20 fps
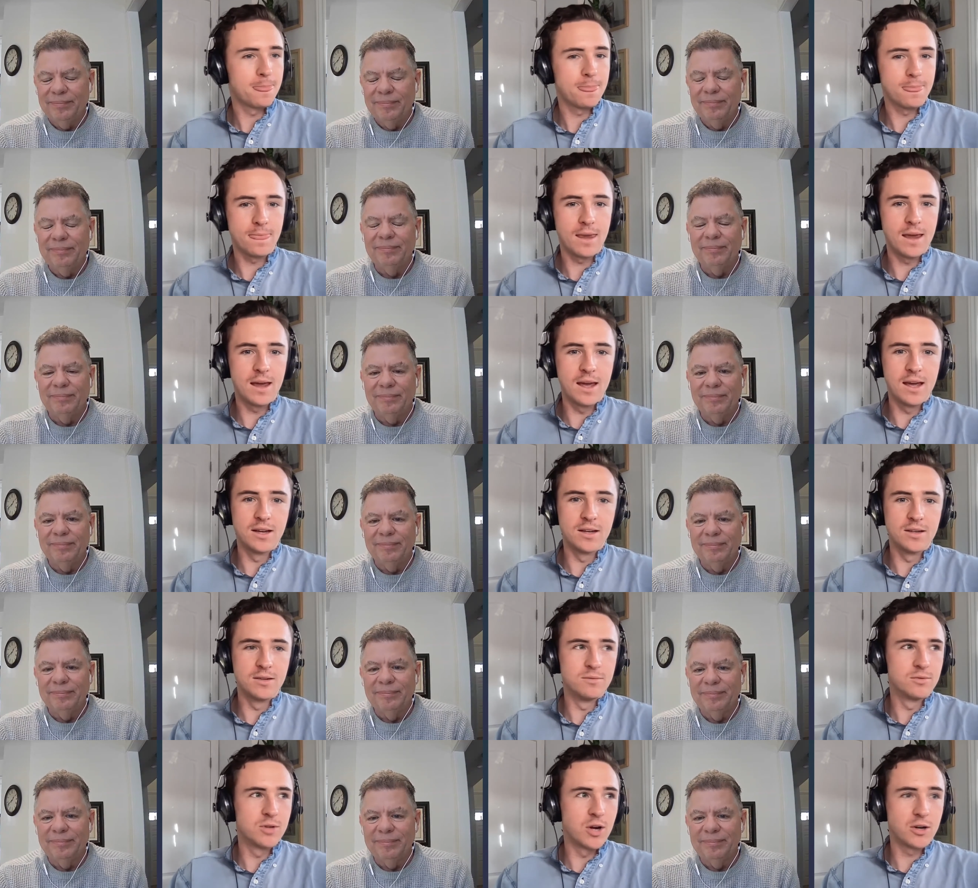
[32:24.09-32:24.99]
Speaker 1: Mm-hmm.
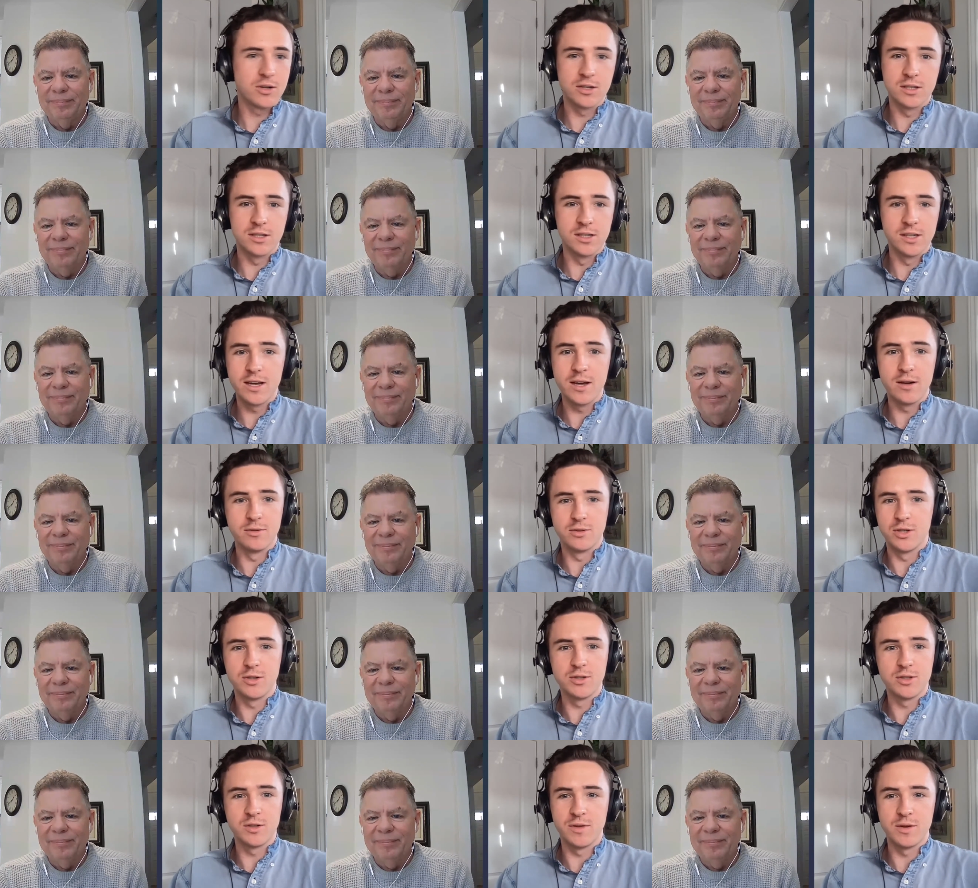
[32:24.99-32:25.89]
And Dr. DeLeo,
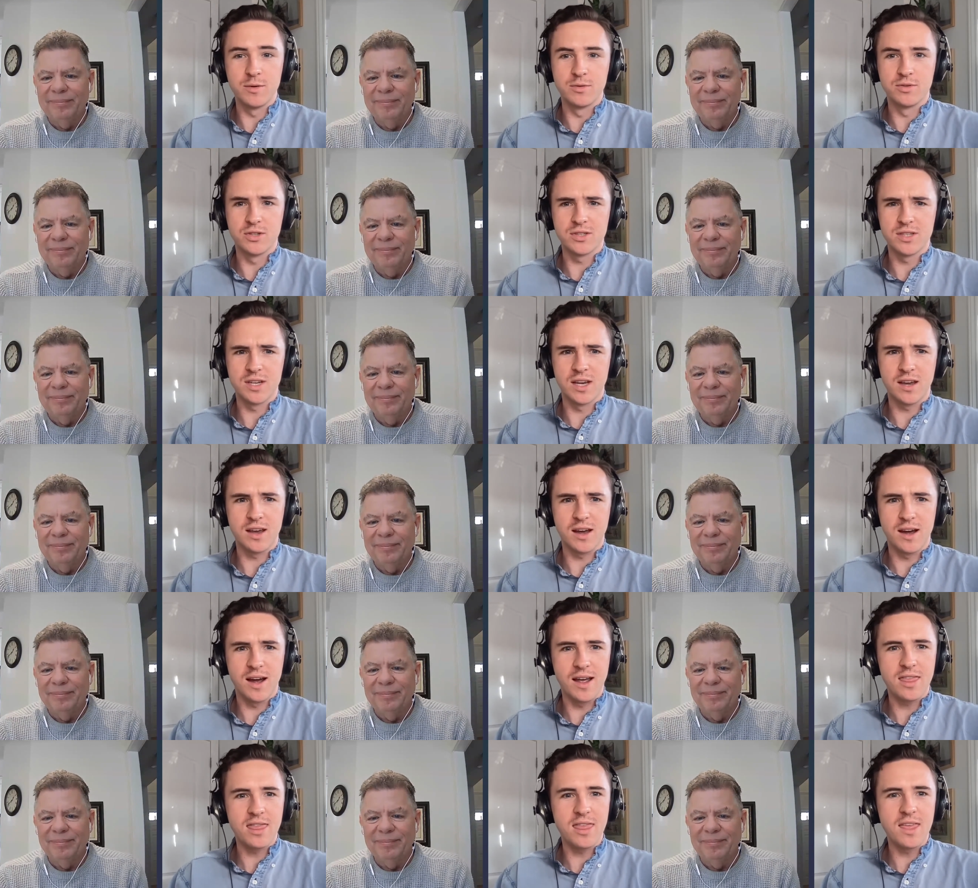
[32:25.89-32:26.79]
Joseph, he was just like,
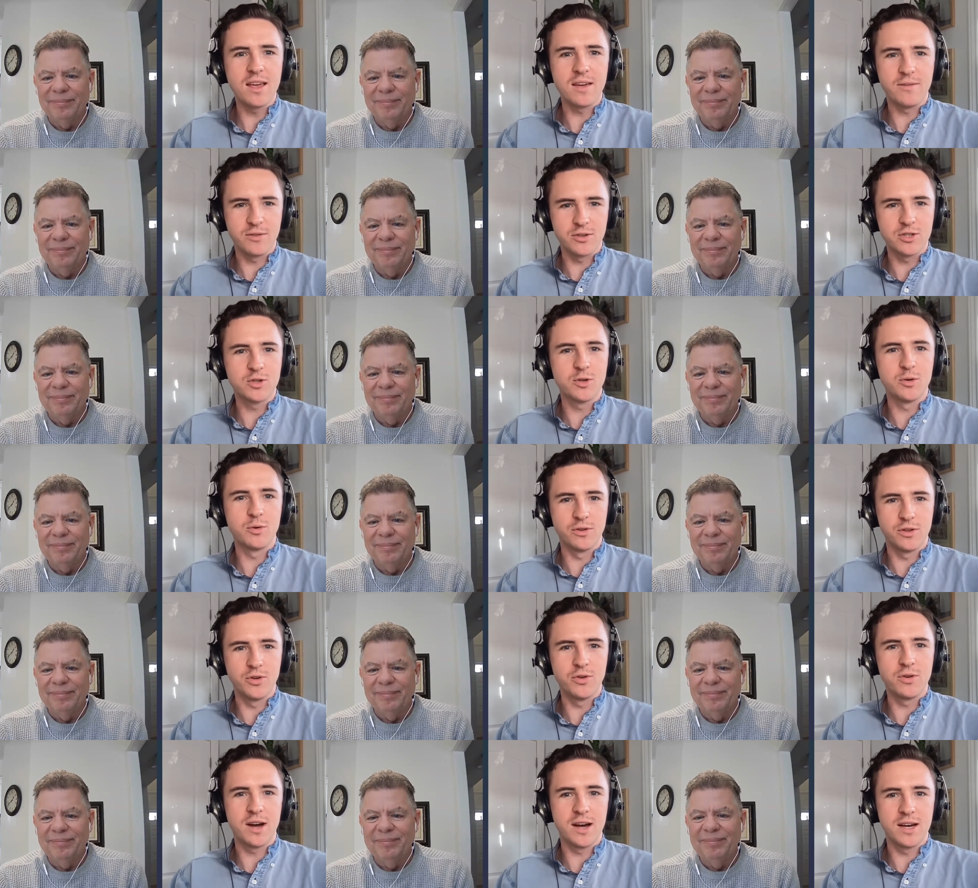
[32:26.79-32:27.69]
I think if it's cool with
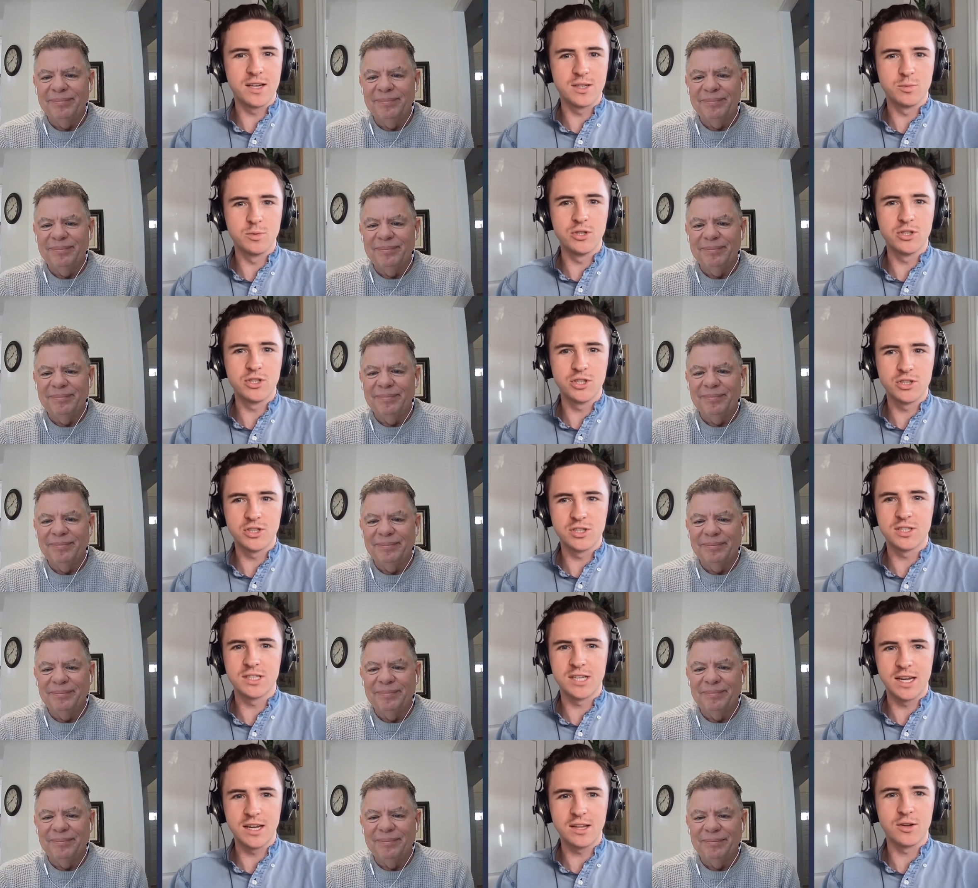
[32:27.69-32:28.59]
you guys, we should
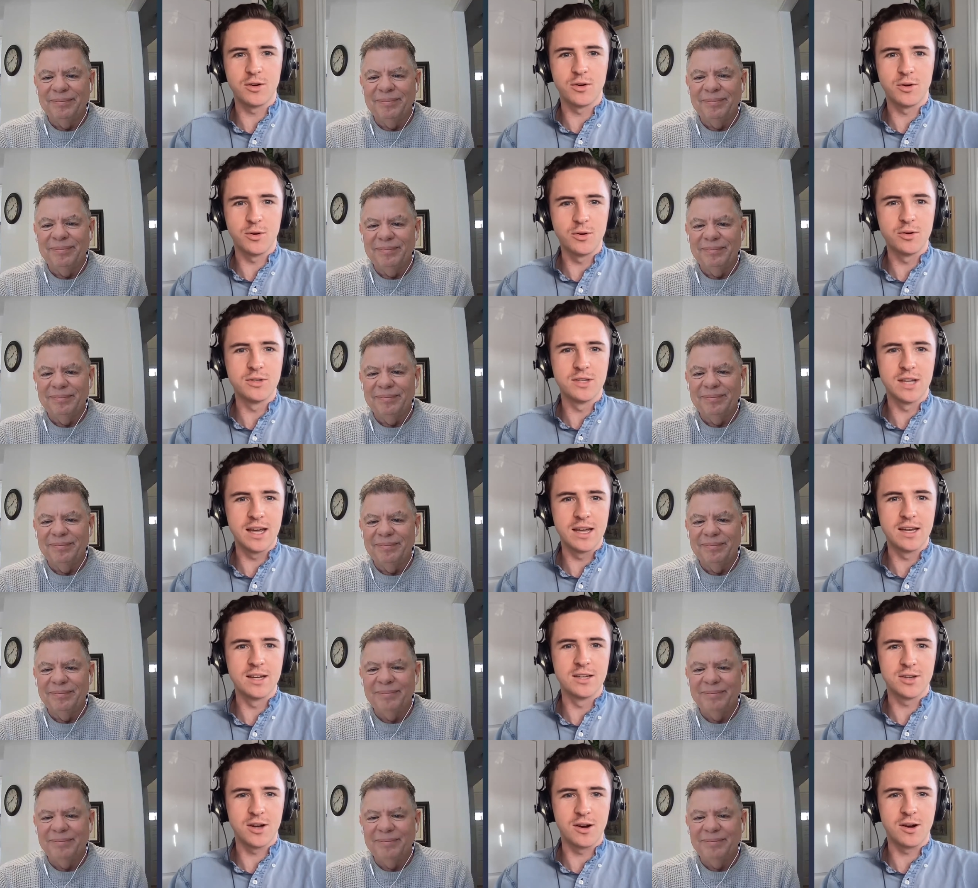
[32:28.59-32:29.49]
just take the whole day
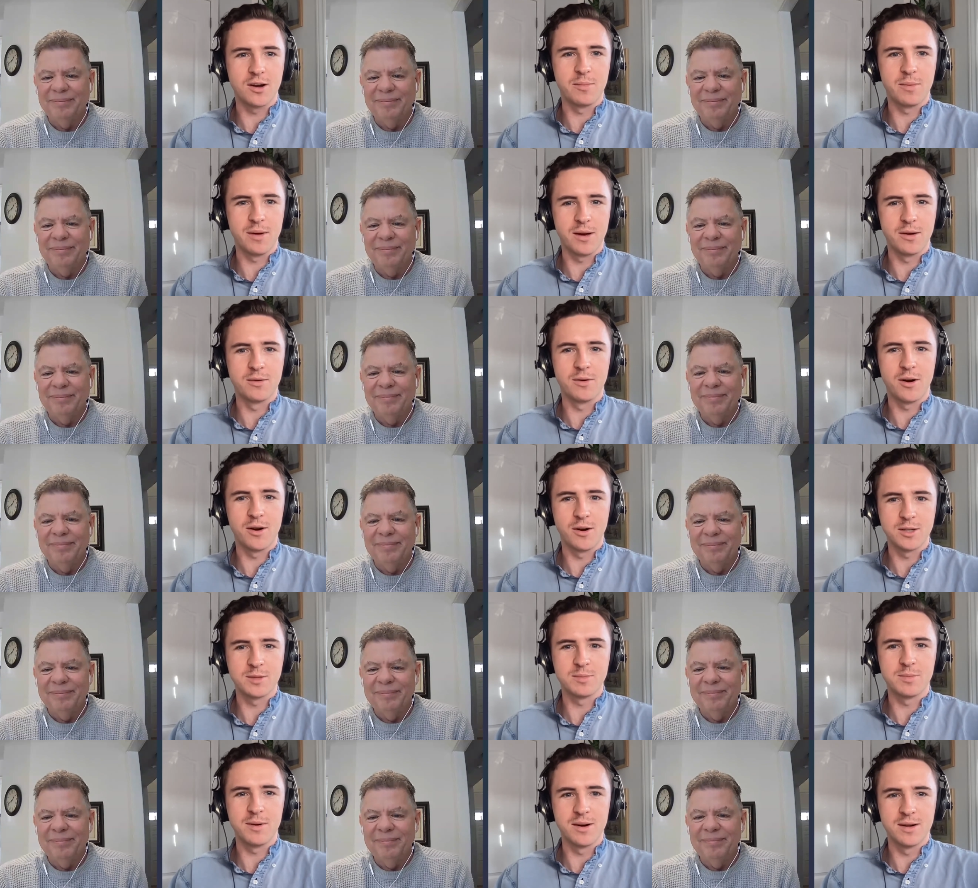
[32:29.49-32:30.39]
to talk about our
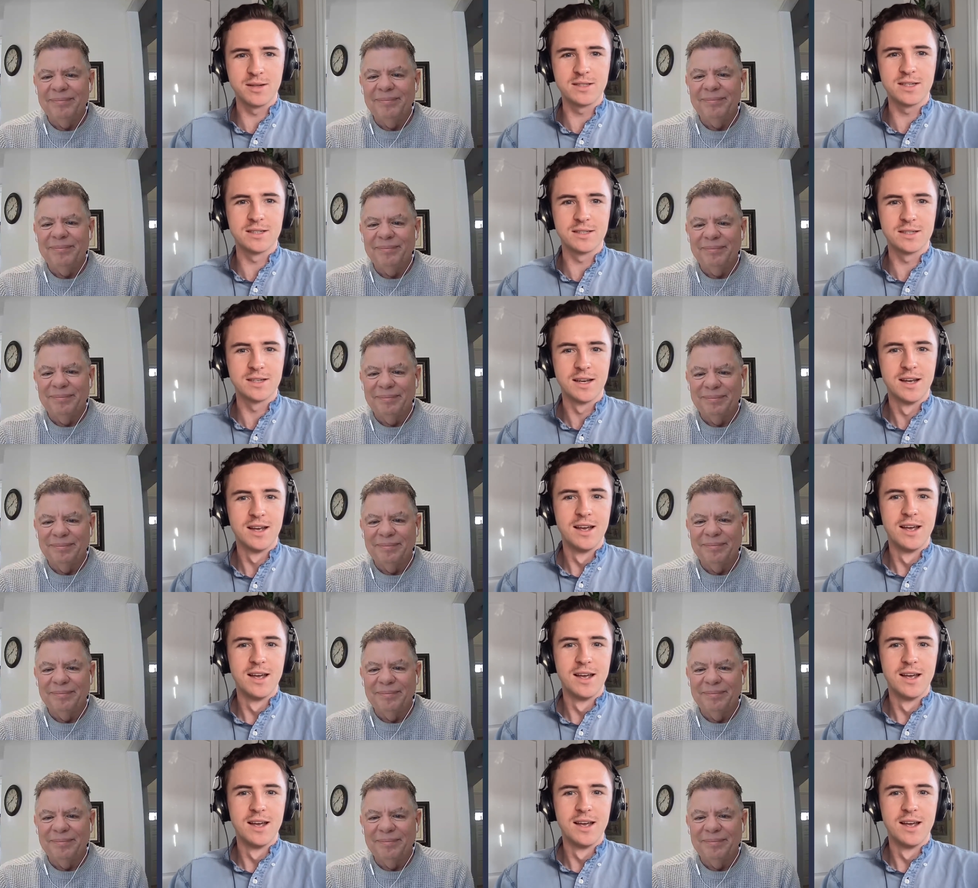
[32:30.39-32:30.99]
experiences